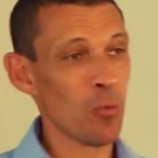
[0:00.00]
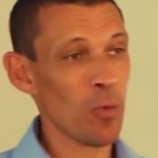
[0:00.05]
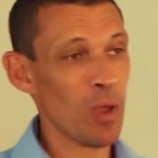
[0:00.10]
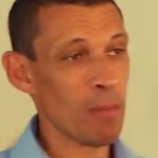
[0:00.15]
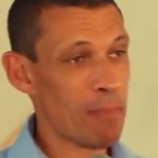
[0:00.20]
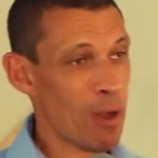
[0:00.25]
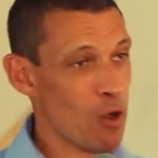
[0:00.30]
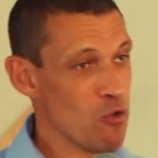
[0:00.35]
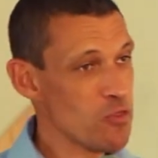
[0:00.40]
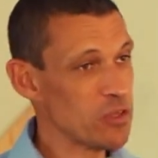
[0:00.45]

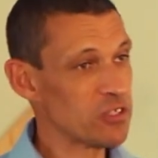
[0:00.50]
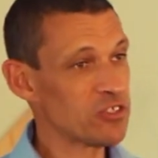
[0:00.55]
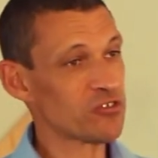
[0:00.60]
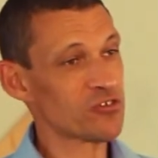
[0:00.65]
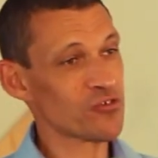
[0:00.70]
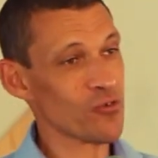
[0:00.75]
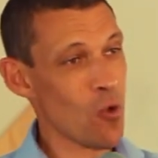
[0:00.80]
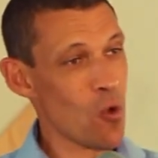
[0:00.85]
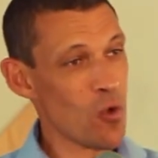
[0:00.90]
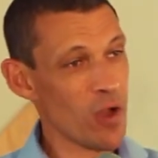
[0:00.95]
where both the
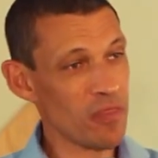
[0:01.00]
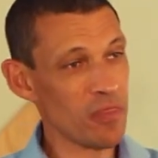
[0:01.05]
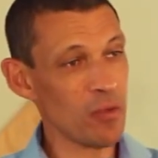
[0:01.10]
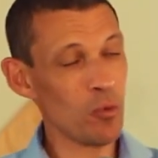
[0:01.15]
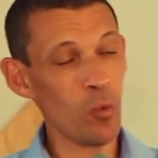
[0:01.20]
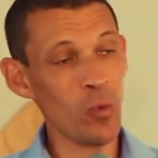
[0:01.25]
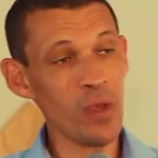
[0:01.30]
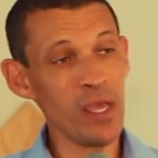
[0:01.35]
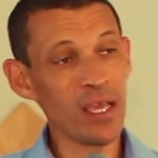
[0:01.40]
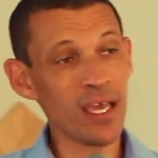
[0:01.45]
strong and
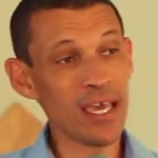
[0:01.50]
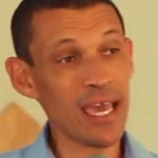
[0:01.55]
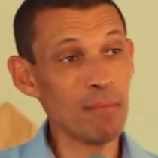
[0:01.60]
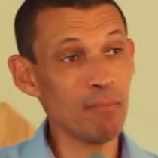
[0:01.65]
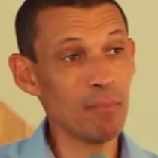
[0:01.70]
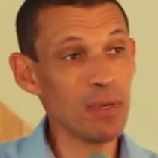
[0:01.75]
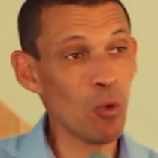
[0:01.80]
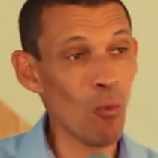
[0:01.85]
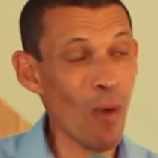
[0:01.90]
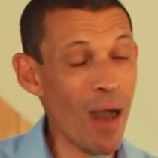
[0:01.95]
the weak
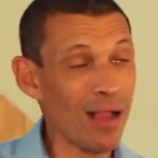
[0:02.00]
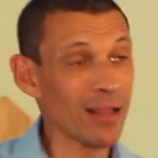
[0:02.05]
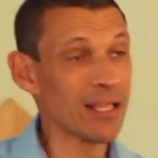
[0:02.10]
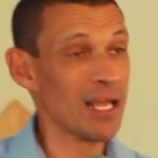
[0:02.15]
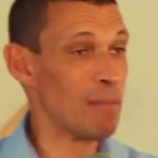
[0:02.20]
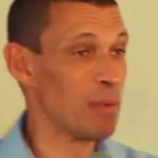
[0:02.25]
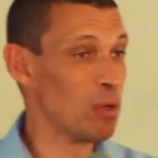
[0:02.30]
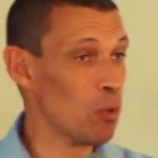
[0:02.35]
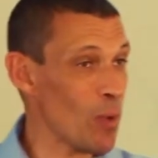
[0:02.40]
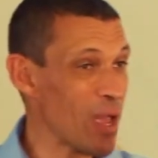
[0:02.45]
can be
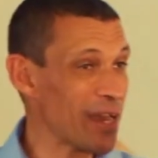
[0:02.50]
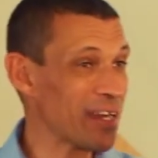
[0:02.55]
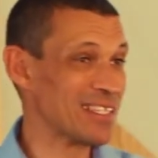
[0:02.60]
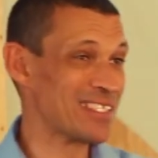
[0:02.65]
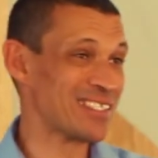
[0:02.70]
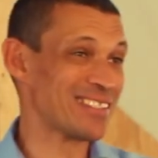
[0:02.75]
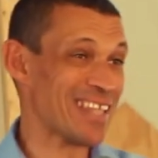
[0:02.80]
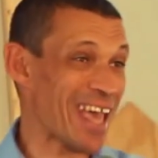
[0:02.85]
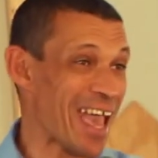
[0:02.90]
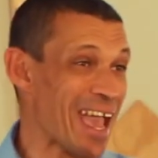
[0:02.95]
welcome, and we
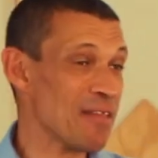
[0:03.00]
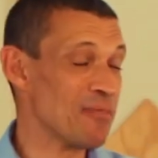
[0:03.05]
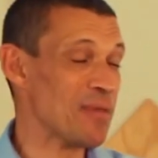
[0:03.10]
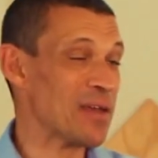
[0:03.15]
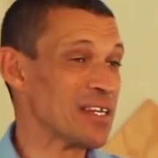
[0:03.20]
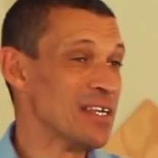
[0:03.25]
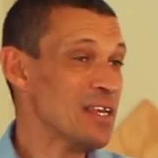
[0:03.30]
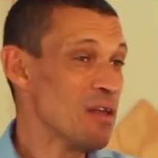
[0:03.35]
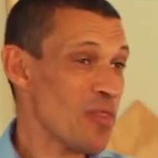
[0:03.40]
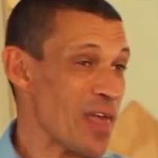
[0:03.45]
understand
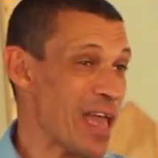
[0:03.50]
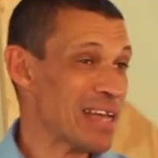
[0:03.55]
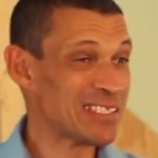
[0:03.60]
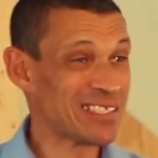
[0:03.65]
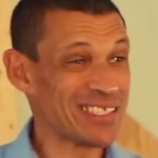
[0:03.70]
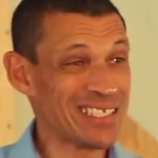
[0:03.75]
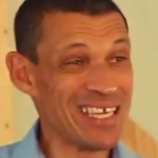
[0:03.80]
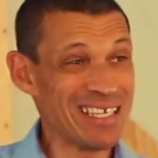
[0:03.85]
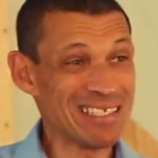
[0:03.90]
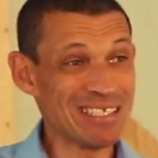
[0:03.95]
that there are
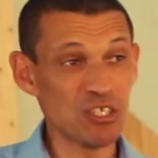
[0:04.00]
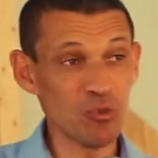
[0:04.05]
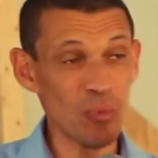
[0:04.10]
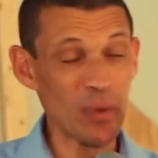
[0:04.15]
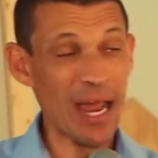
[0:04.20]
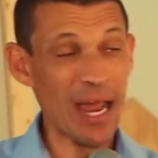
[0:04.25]
seasons